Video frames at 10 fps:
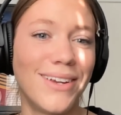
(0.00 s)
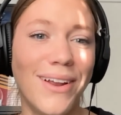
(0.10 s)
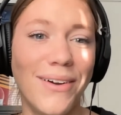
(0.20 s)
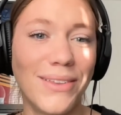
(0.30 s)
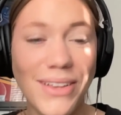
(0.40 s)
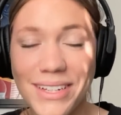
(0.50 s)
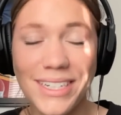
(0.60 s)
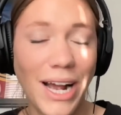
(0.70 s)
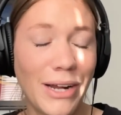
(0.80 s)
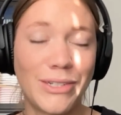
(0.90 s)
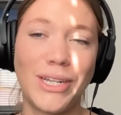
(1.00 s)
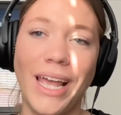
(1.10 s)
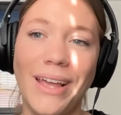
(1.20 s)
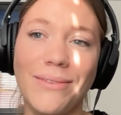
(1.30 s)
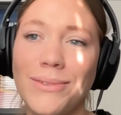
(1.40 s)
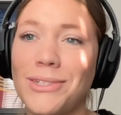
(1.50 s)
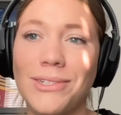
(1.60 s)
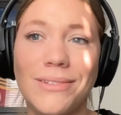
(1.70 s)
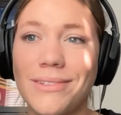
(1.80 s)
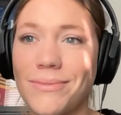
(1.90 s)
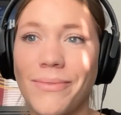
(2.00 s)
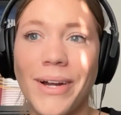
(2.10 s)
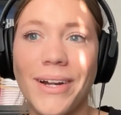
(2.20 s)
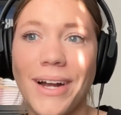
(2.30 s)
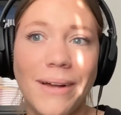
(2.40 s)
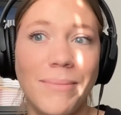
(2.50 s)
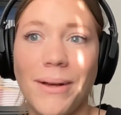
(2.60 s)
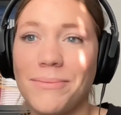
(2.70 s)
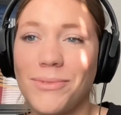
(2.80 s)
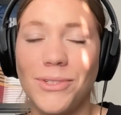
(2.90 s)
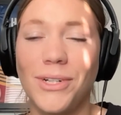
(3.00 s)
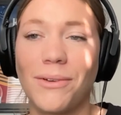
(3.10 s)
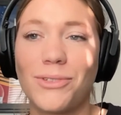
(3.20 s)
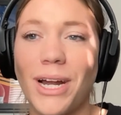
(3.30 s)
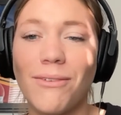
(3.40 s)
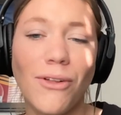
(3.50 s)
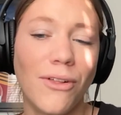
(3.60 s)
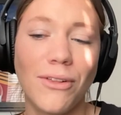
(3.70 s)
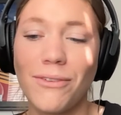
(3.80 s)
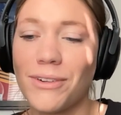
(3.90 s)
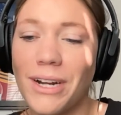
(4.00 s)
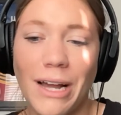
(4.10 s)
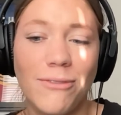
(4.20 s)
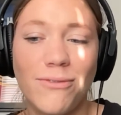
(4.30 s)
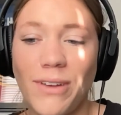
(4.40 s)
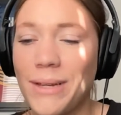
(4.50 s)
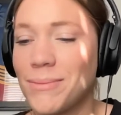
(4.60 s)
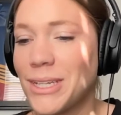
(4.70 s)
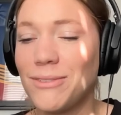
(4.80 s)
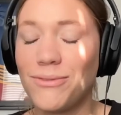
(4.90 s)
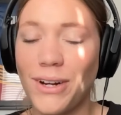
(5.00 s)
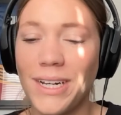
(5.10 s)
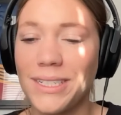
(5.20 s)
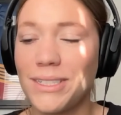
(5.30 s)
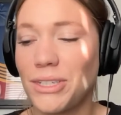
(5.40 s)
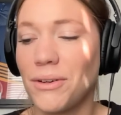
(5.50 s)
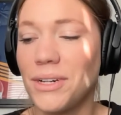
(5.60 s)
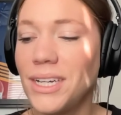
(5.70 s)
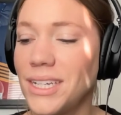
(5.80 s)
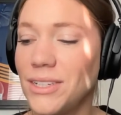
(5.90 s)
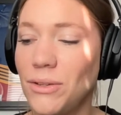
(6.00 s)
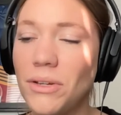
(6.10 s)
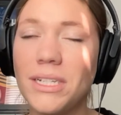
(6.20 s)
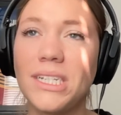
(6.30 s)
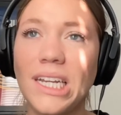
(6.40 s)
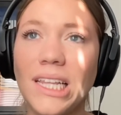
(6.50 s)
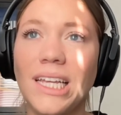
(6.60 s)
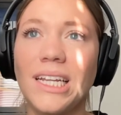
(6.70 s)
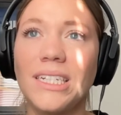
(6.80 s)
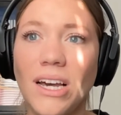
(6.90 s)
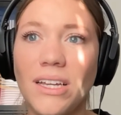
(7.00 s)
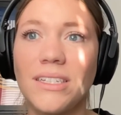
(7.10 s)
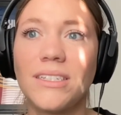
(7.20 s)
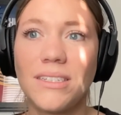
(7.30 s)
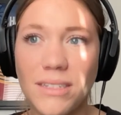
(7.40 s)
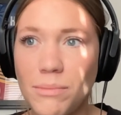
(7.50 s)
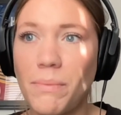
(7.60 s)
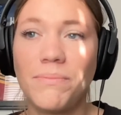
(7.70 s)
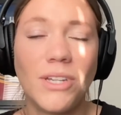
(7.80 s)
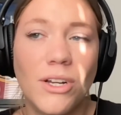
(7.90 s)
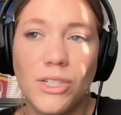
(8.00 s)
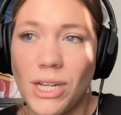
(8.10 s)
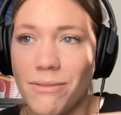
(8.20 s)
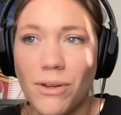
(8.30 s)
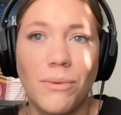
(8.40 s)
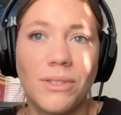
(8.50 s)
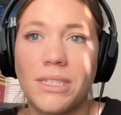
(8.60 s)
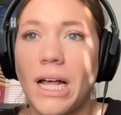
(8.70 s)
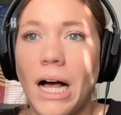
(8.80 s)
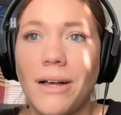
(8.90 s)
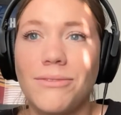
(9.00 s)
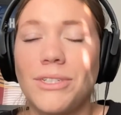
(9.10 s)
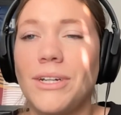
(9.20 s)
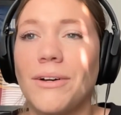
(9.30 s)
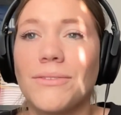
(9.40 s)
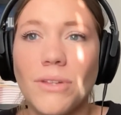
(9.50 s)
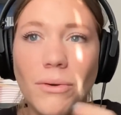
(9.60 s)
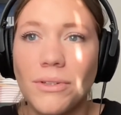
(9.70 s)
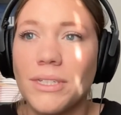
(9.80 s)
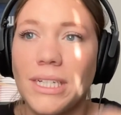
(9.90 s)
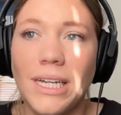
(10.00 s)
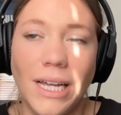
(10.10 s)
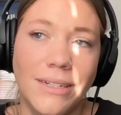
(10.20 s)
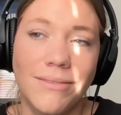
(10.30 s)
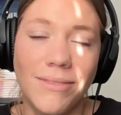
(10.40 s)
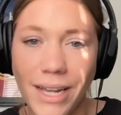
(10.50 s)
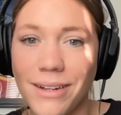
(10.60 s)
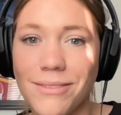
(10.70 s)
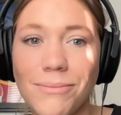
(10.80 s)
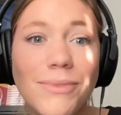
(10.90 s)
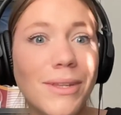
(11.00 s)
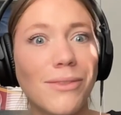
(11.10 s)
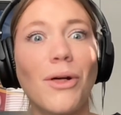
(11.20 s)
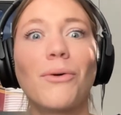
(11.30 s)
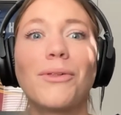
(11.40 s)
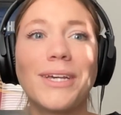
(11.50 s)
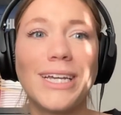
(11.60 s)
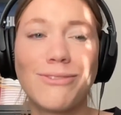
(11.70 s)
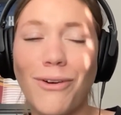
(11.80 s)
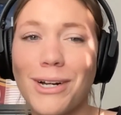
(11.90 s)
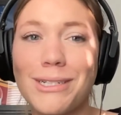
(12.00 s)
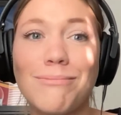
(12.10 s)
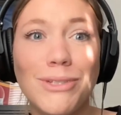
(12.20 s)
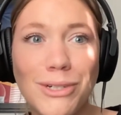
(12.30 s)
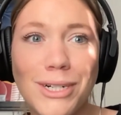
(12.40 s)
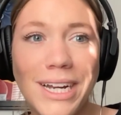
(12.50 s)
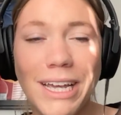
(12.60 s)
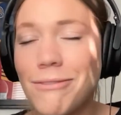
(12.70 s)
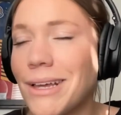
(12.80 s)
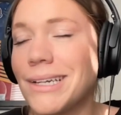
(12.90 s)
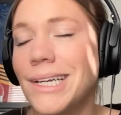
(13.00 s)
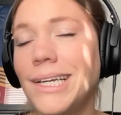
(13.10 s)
the entire state, which is where I'm, travel all over, have family and friends. So you can see that it does touch everyone's lives, locally and locally as far as Missouri even.